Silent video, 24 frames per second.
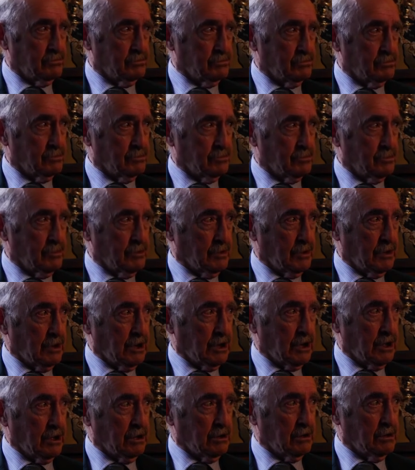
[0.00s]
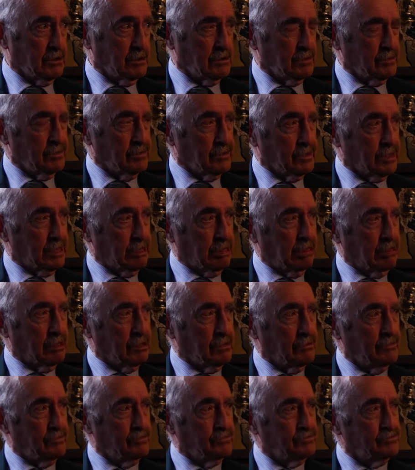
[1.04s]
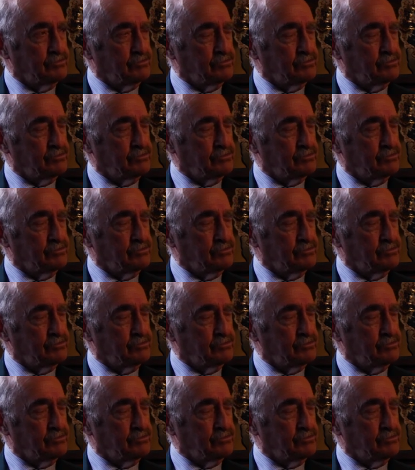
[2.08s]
Oh, gosh me, I could see every little